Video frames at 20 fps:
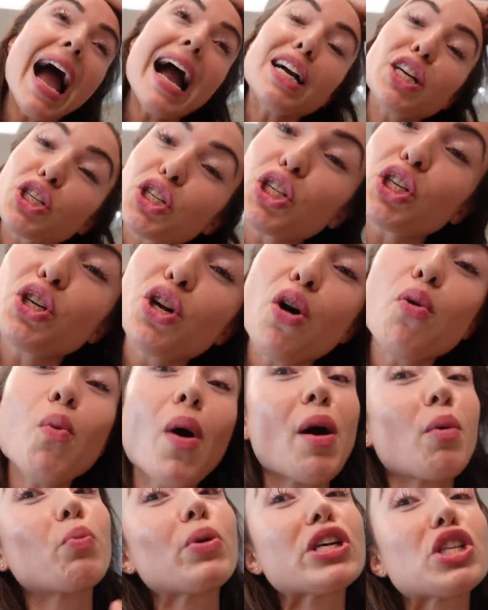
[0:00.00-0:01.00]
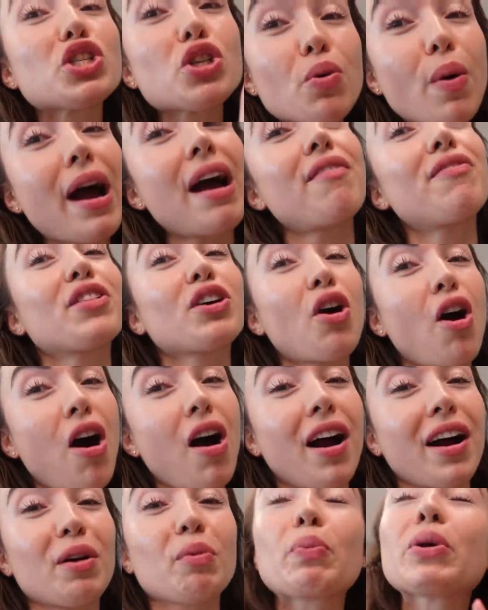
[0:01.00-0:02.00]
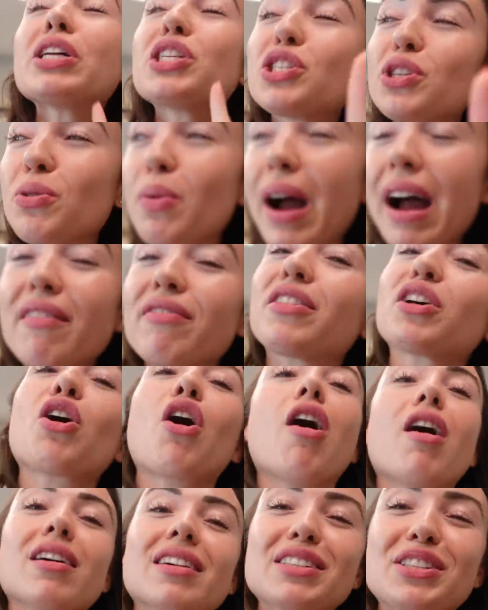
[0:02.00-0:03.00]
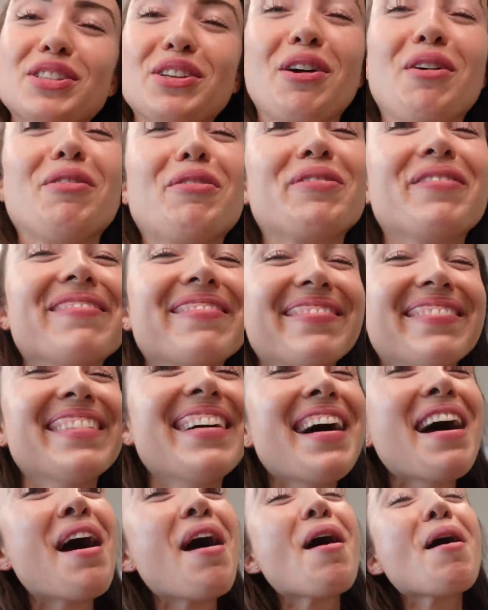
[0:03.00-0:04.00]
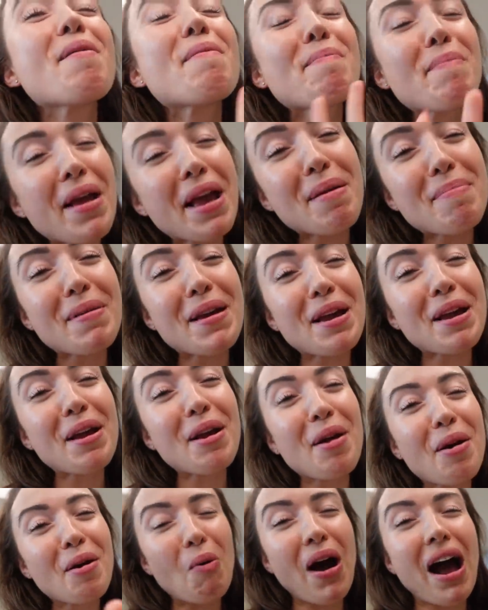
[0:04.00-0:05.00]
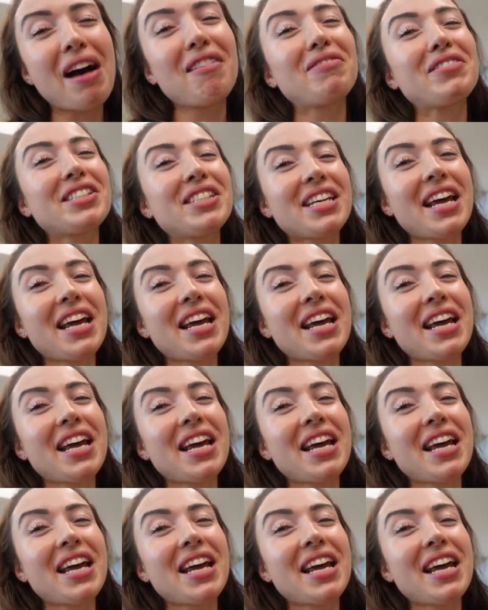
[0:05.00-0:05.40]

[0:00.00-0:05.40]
actually, you know what? We do have the car. We do have the car, so maybe we'll have to